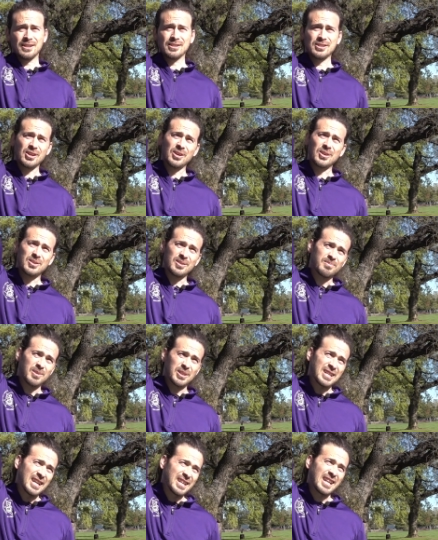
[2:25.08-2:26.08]
So
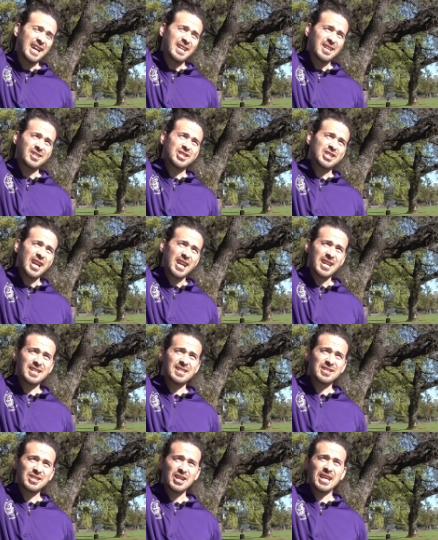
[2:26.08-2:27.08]
pretend like you're
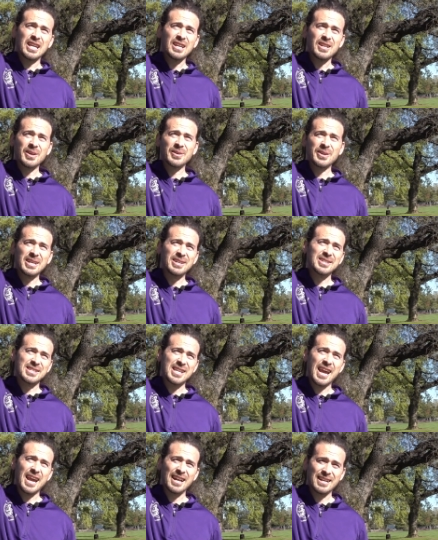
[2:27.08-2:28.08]
shaking Shaquille O'Neal's
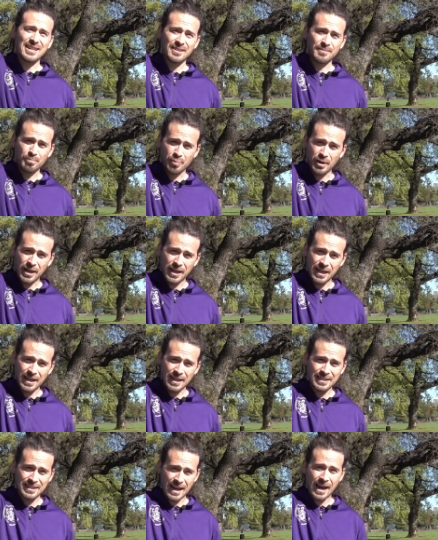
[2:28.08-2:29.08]
hand and bringing
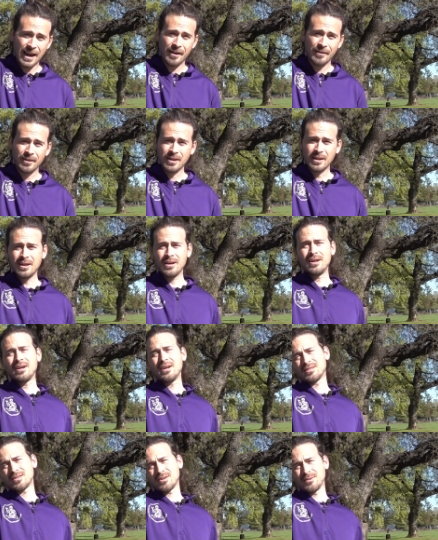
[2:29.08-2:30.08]
it down.
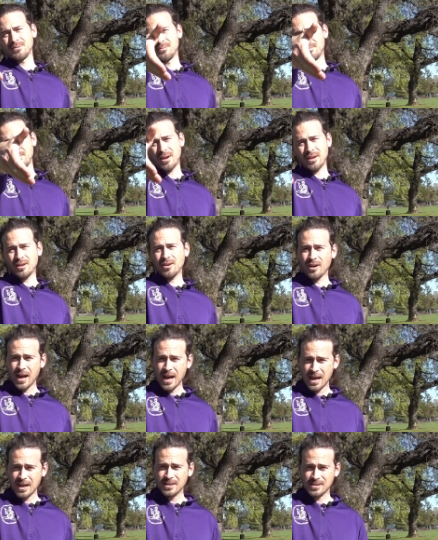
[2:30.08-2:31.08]
So your
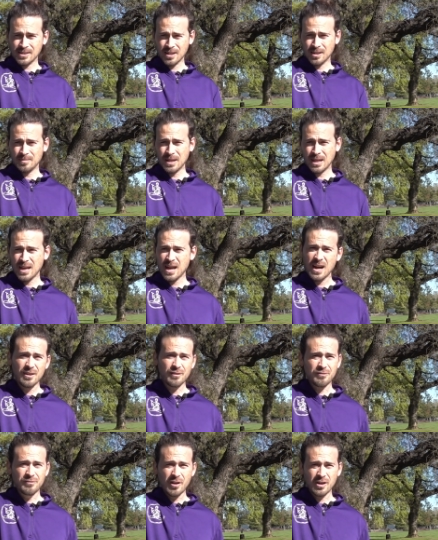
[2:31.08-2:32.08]
hand is going to be kind
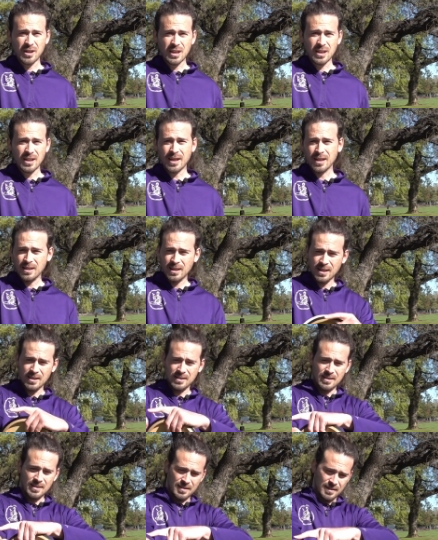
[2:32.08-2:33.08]
of funky like
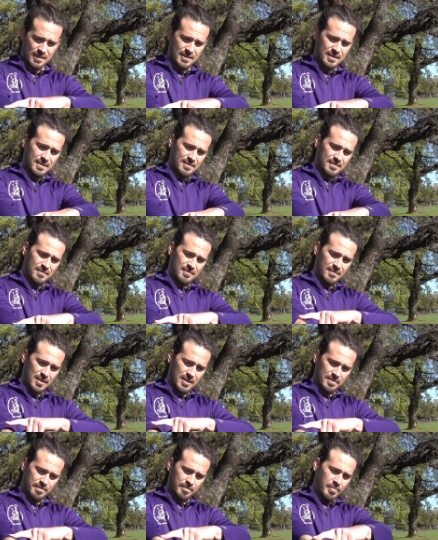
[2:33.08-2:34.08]
this.
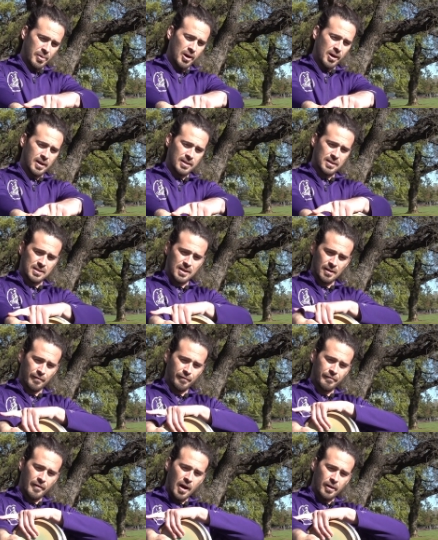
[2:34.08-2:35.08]
This part is going to
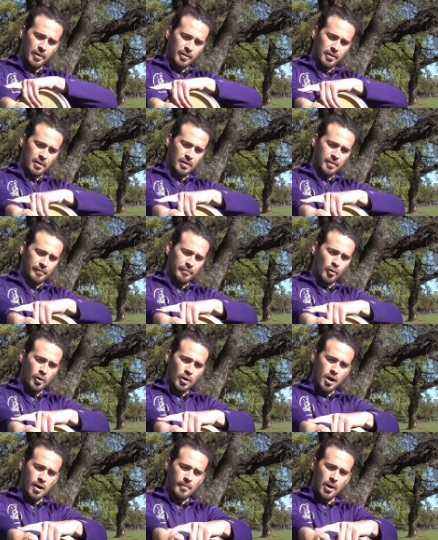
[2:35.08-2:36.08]
follow your
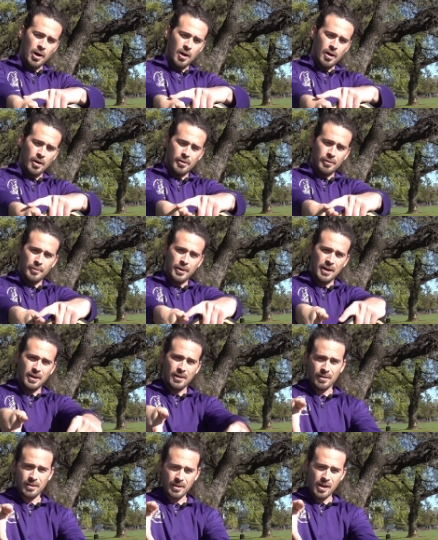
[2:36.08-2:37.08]
forearm all the way to
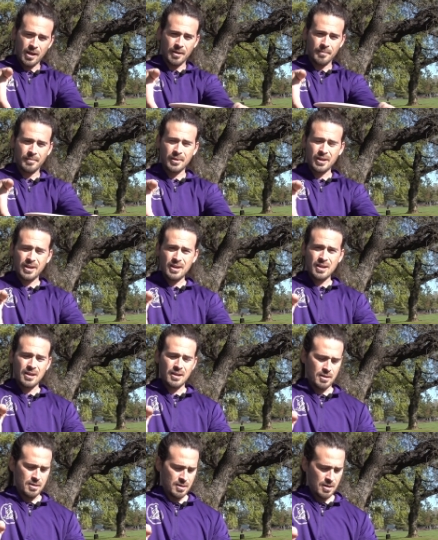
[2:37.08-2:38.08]
your thumb.
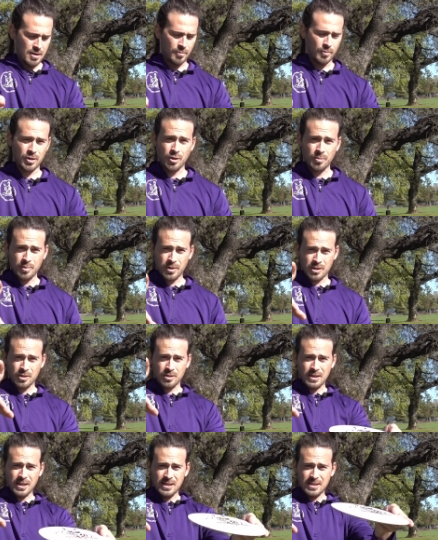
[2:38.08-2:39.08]
And when you put your
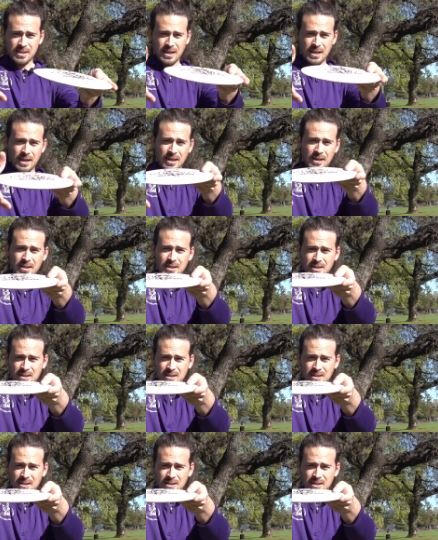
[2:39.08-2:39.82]
disc in,